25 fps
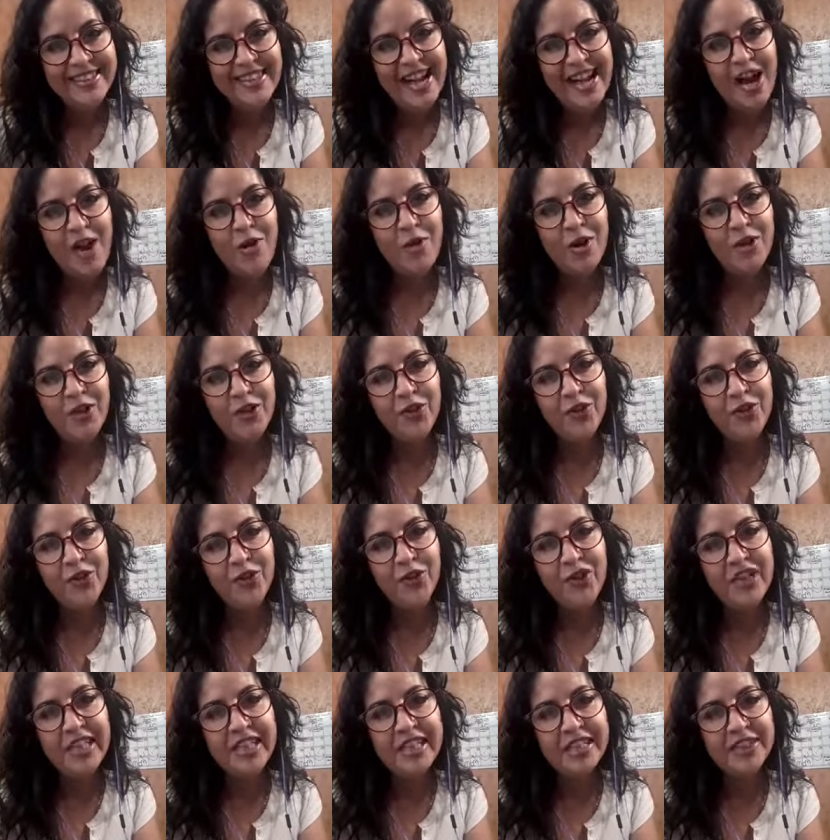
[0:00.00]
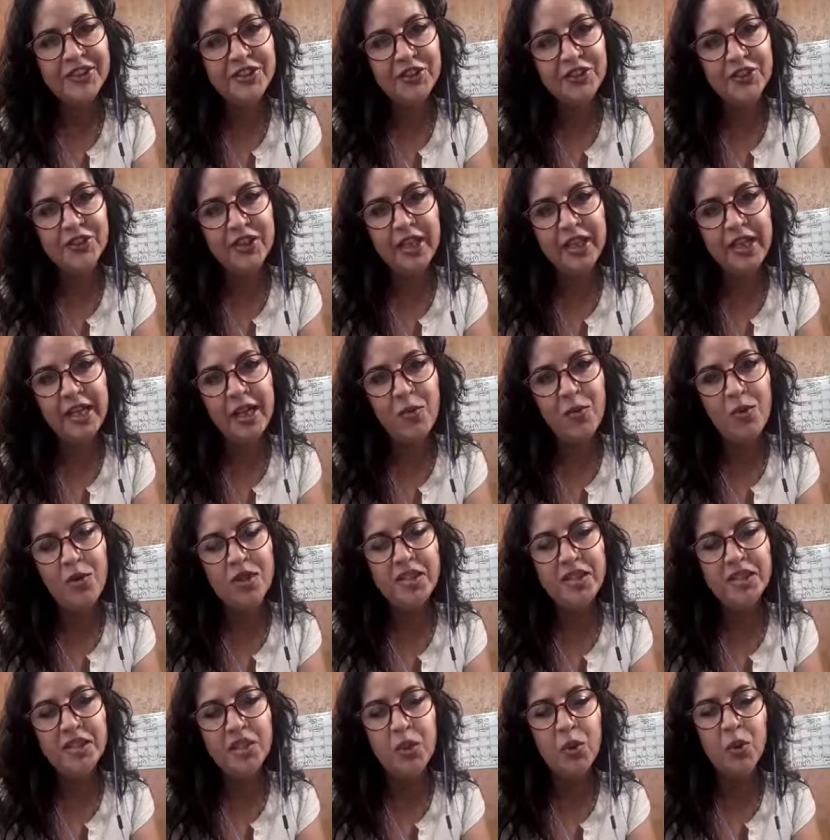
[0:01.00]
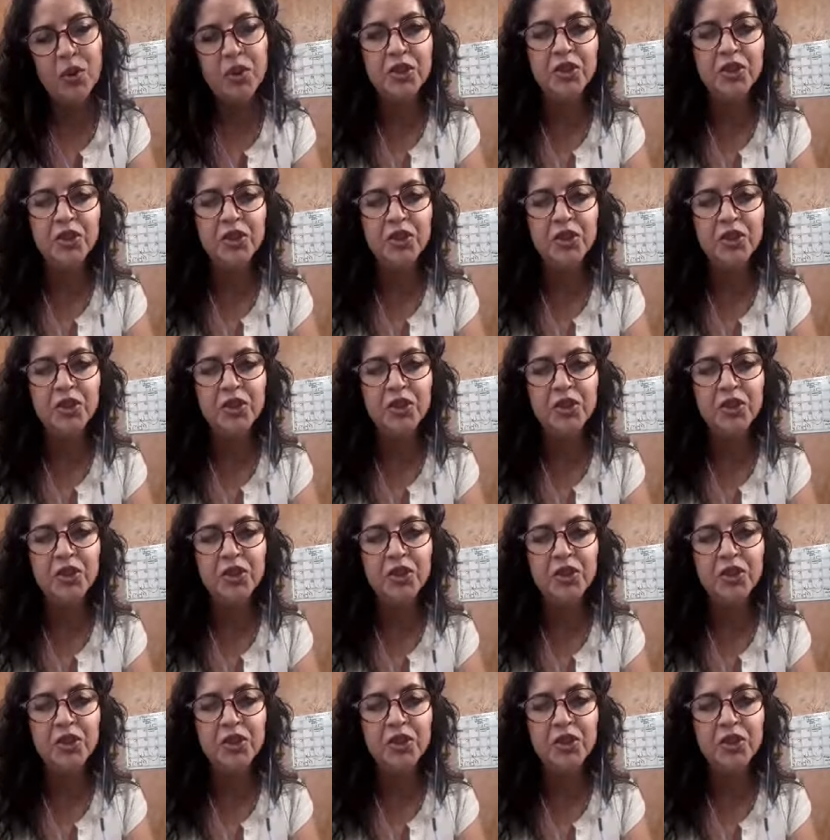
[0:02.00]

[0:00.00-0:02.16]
How are you feeling today? I want to know